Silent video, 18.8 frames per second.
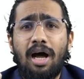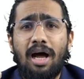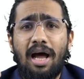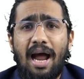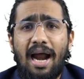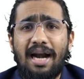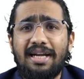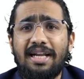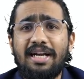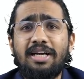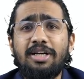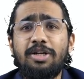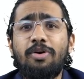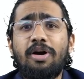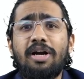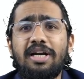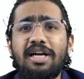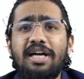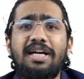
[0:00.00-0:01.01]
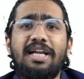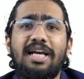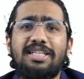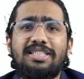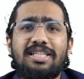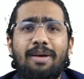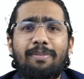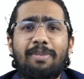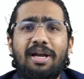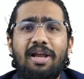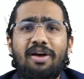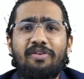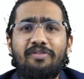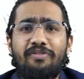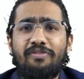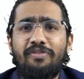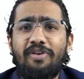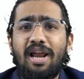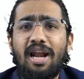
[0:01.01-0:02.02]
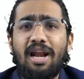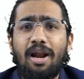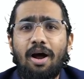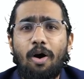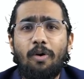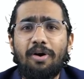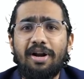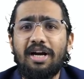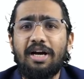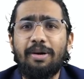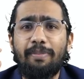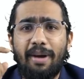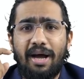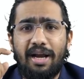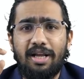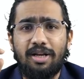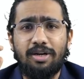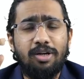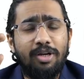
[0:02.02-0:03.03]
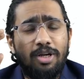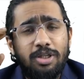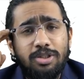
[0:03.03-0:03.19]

attend your NEET exam in a well-ordered manner.